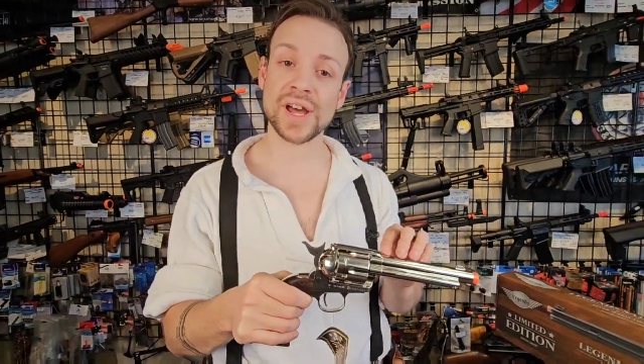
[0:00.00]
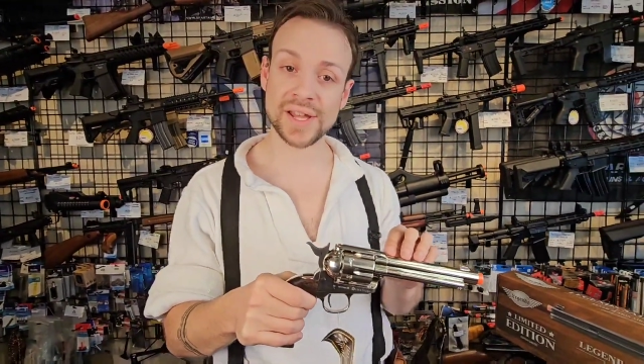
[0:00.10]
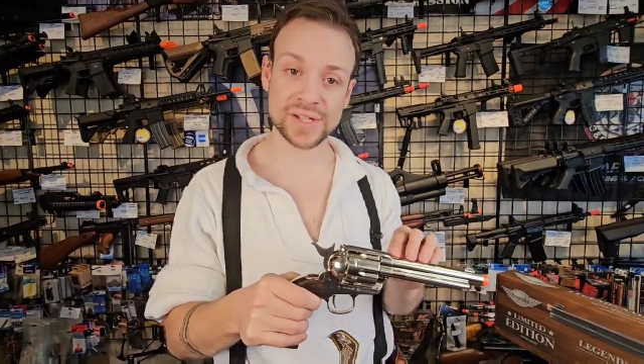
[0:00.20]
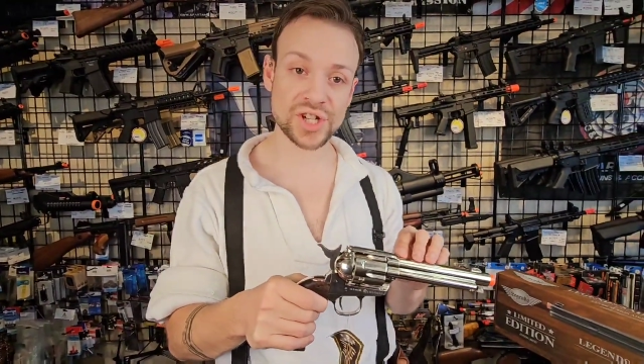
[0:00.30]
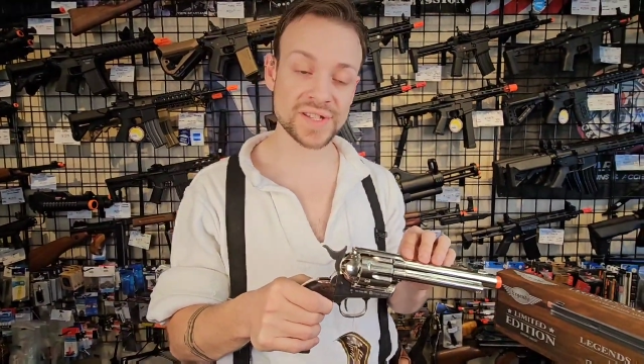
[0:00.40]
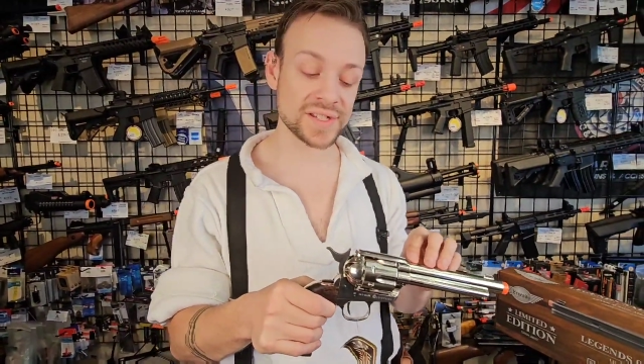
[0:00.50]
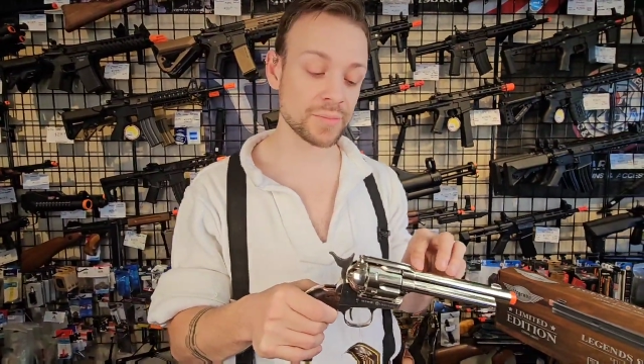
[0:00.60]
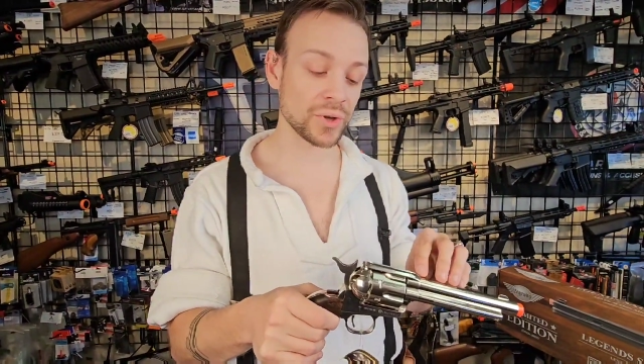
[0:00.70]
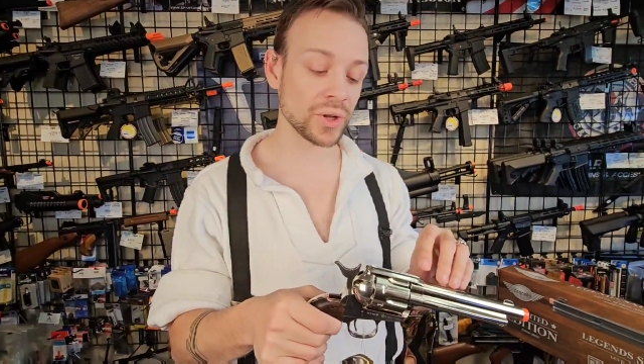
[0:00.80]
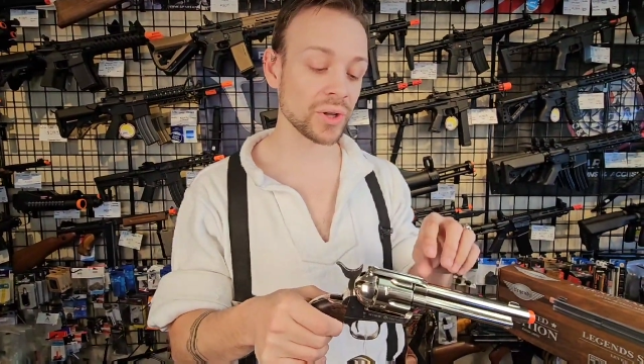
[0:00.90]

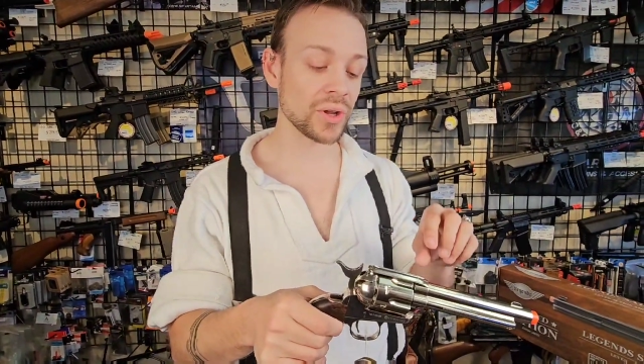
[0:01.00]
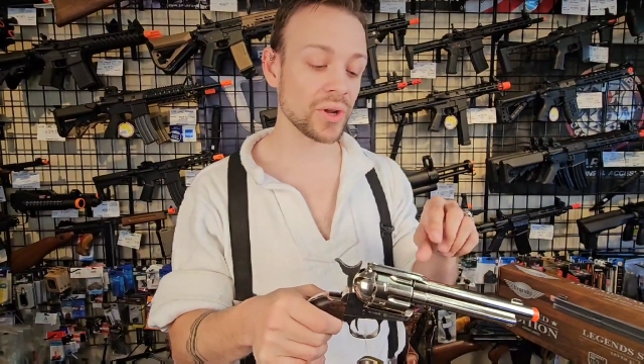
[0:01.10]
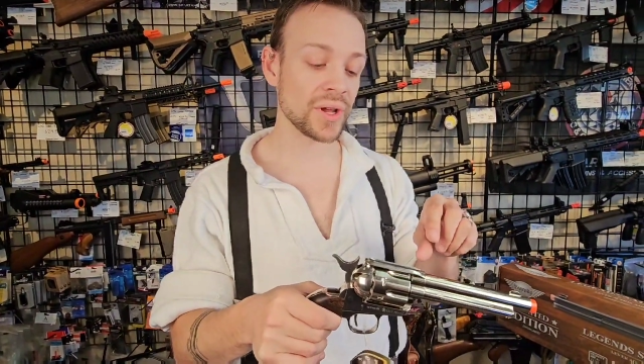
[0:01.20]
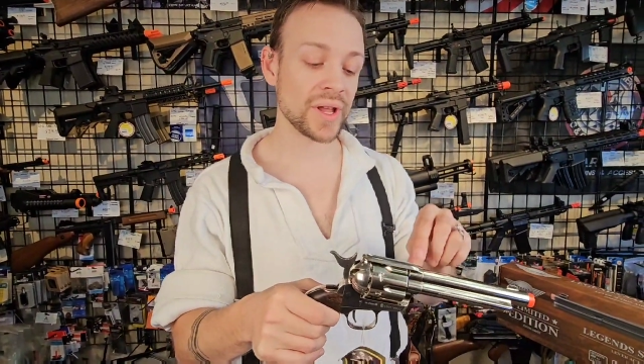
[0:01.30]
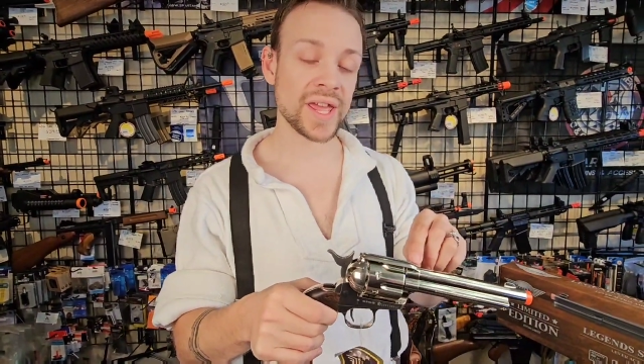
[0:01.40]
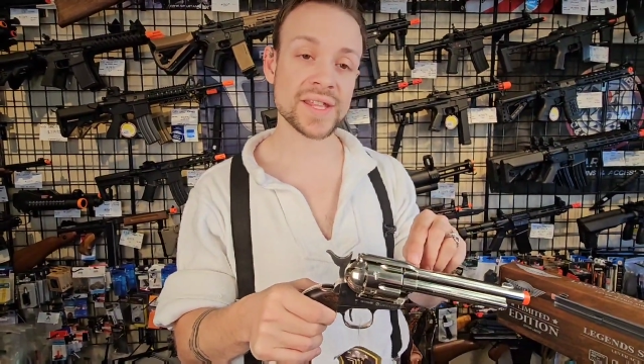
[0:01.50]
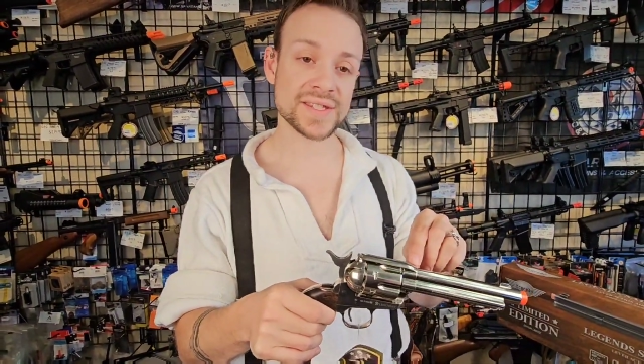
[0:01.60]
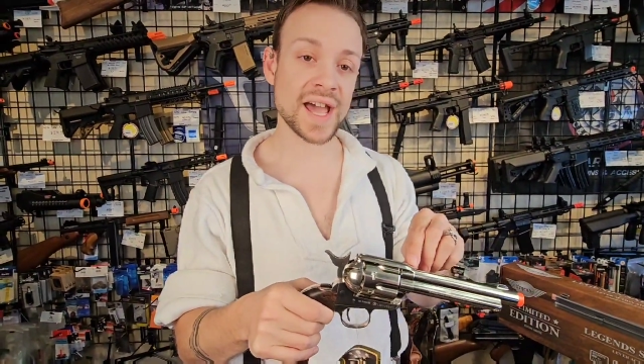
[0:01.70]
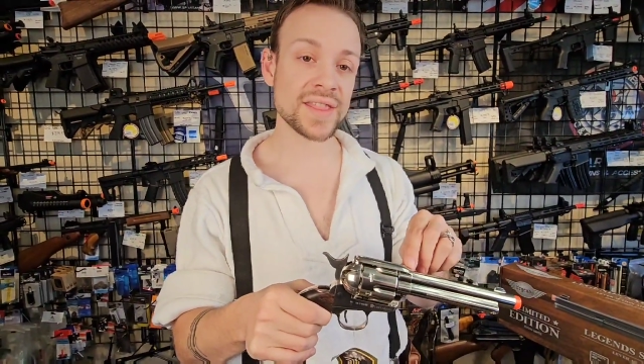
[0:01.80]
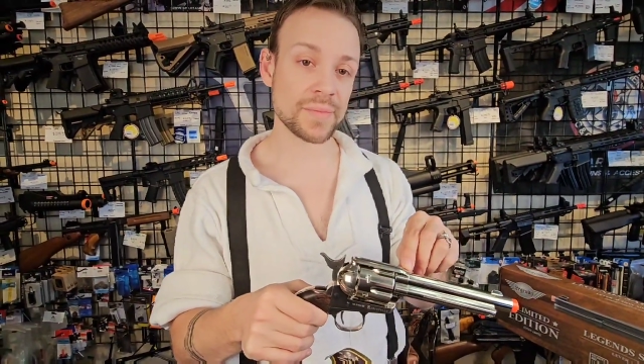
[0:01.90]
unadjustable
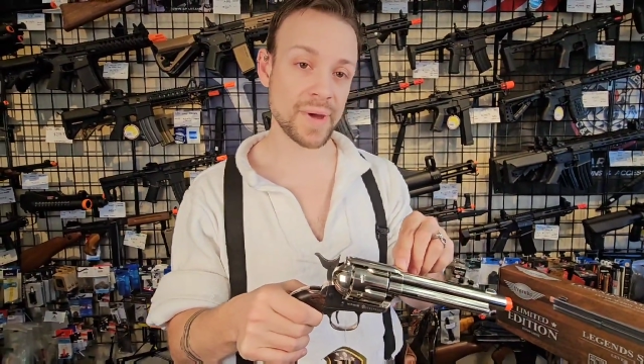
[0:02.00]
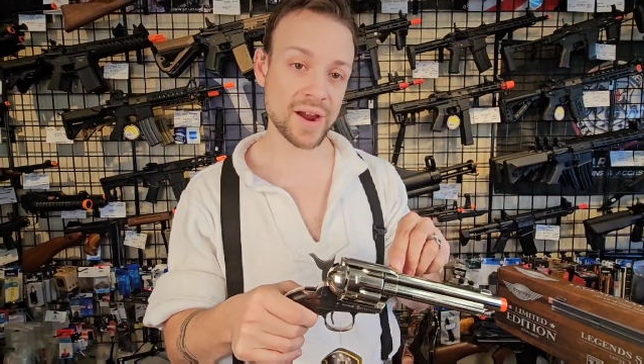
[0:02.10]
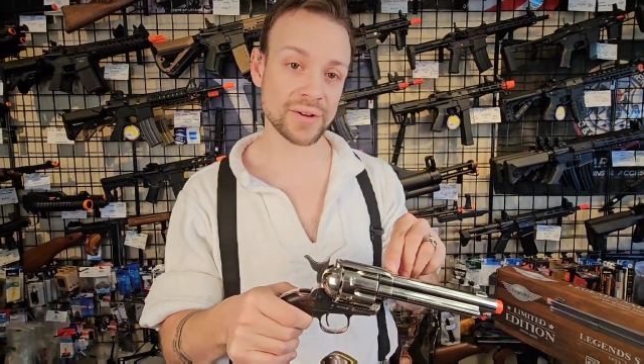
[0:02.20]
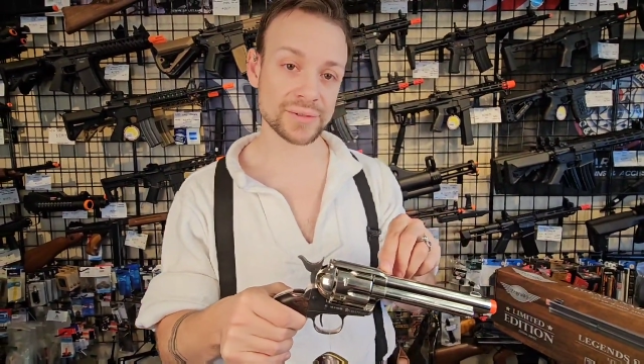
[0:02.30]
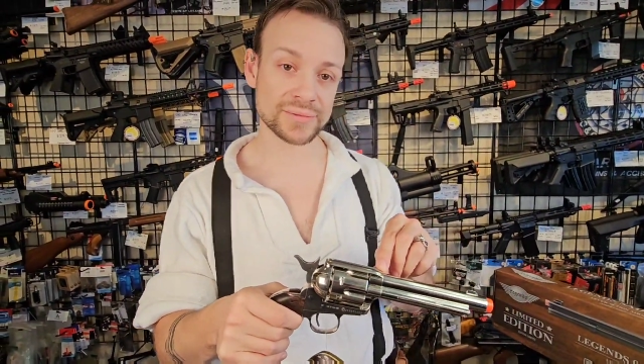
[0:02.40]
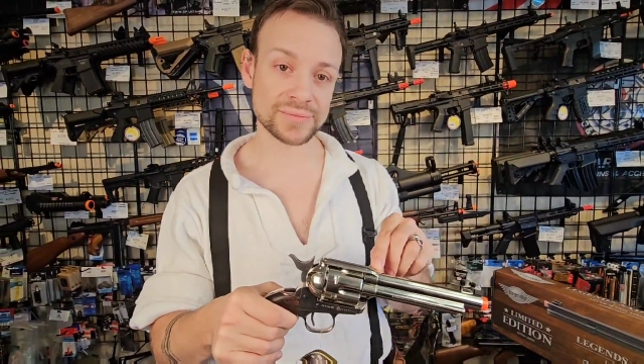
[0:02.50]
inside the barrel.